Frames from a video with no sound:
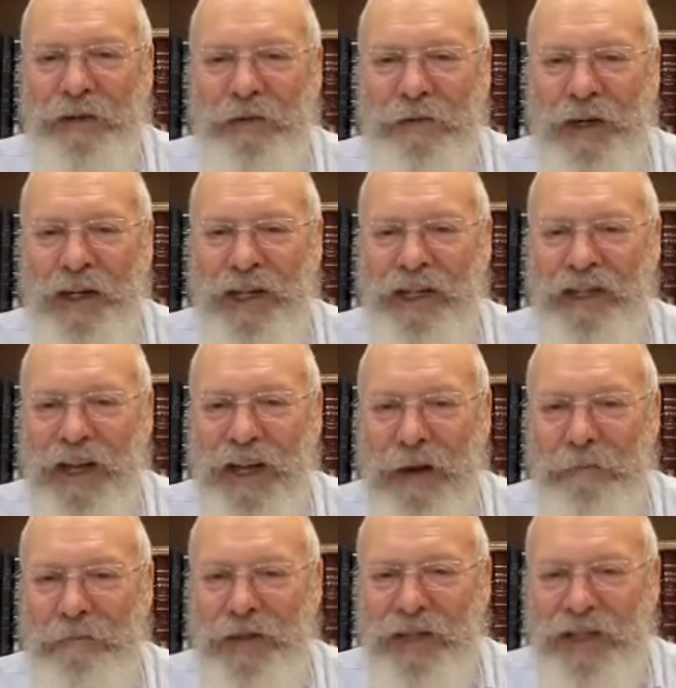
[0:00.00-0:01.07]
Where there's
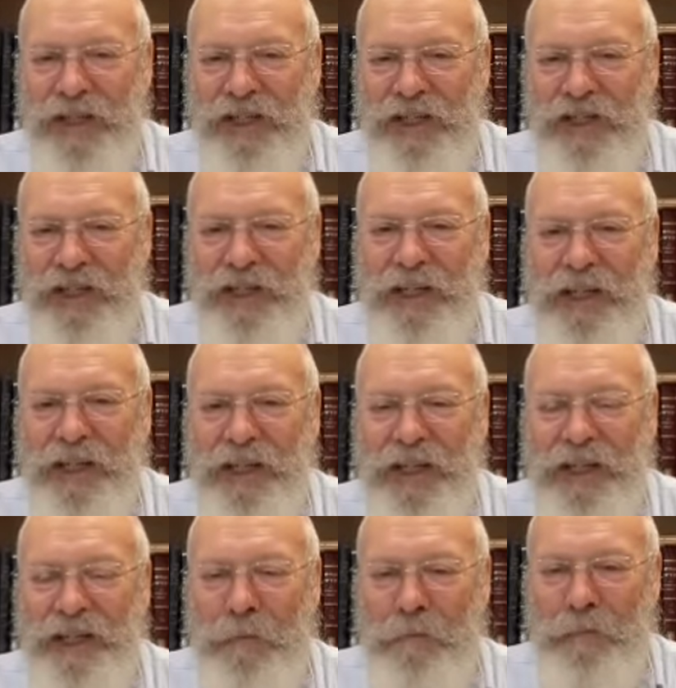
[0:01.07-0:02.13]
emptiness,
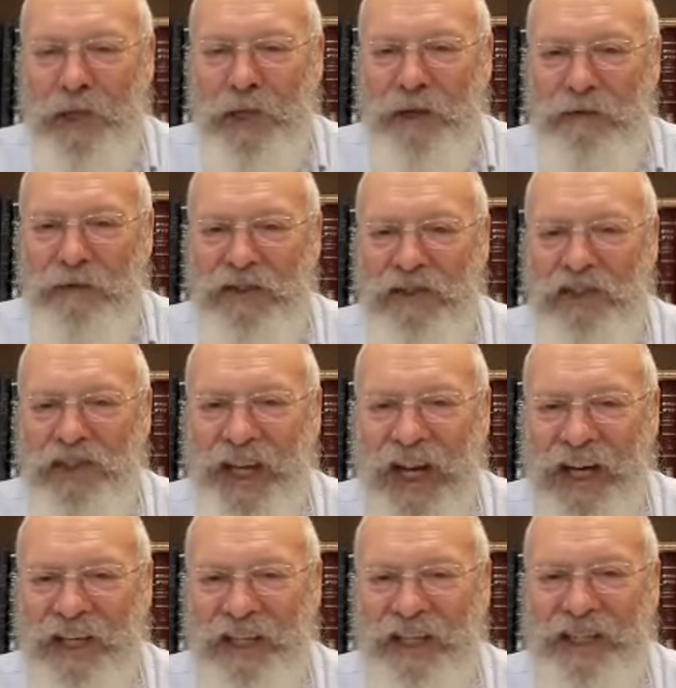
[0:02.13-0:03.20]
there's a pit of
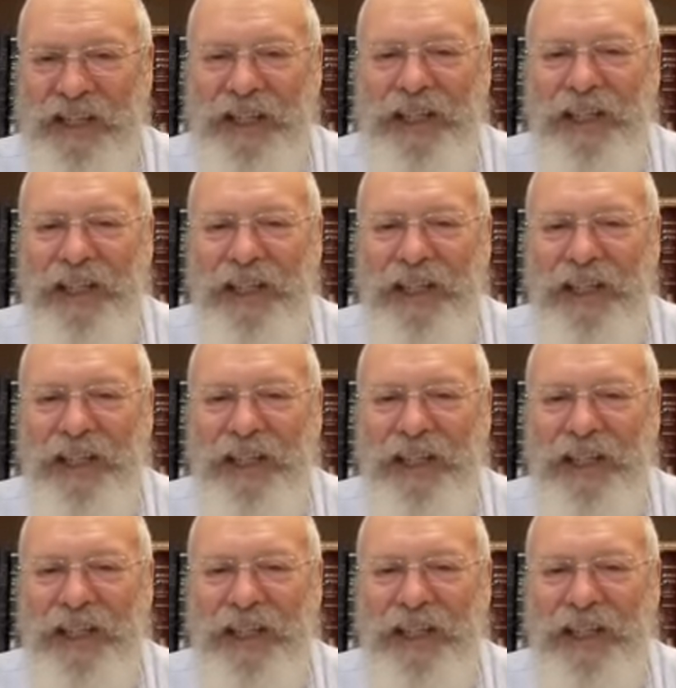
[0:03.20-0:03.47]
snakes.